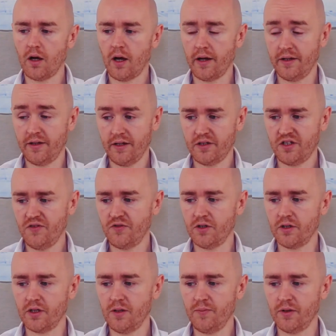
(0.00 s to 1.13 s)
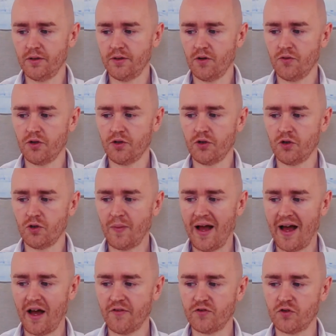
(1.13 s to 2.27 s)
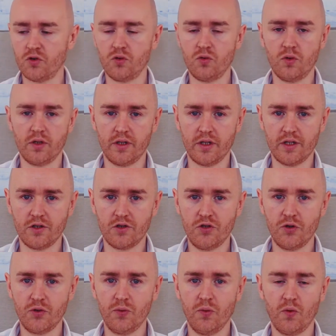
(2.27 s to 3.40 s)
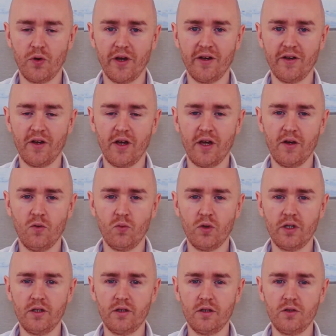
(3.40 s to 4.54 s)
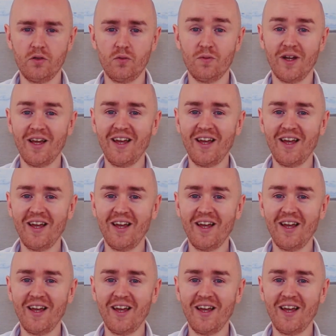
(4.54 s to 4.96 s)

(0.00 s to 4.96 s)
And I think it's even in the email there the term have to and need to, okay? We need to,